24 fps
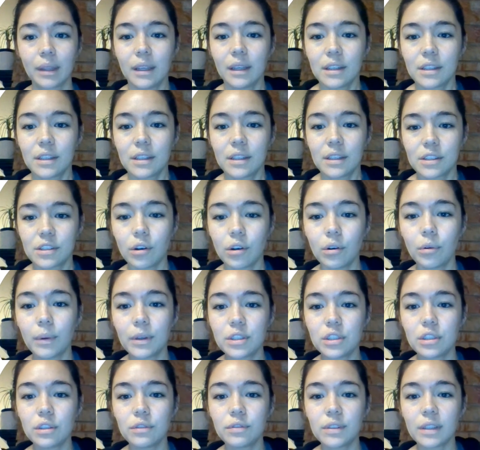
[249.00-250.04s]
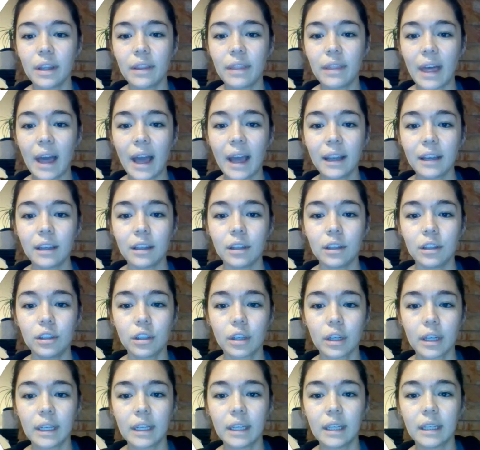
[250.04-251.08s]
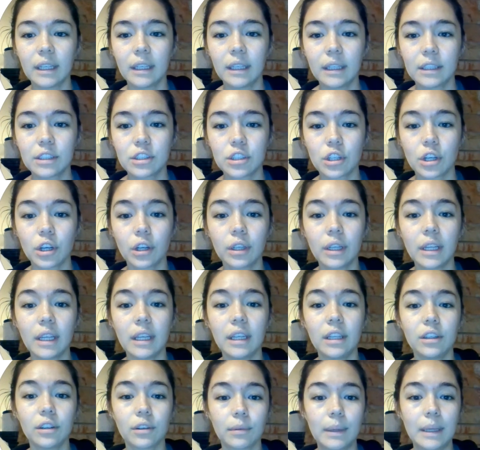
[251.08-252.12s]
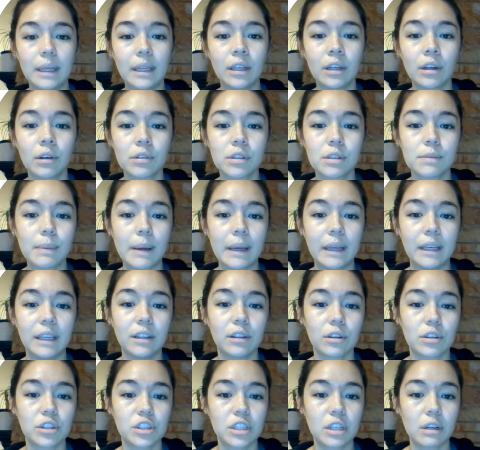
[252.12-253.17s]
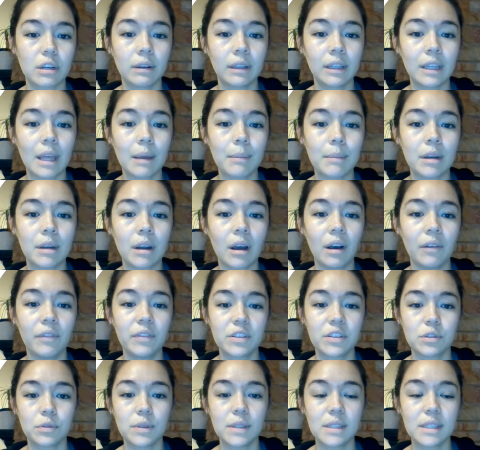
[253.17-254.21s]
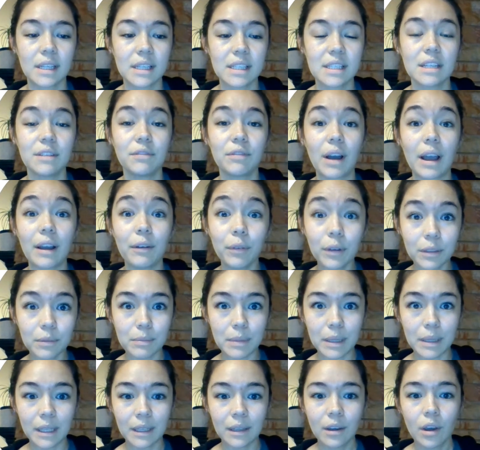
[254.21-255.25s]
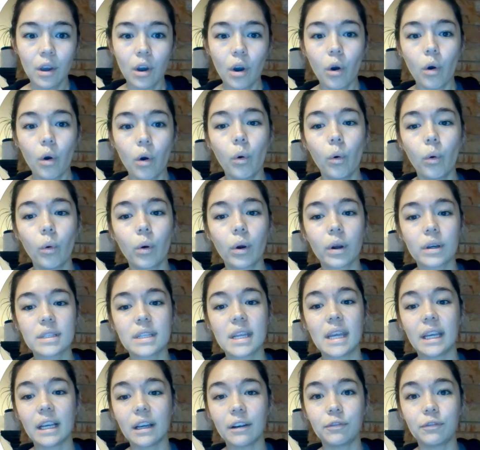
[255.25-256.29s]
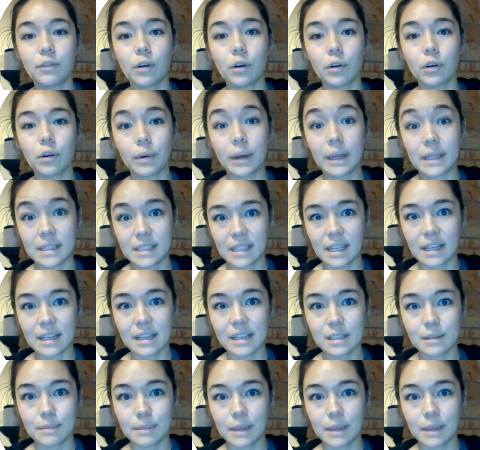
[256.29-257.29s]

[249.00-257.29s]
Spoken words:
So once you've done that, you're going to turn in your reading notes by either sharing them in Office 365 with me or take a photo and send it to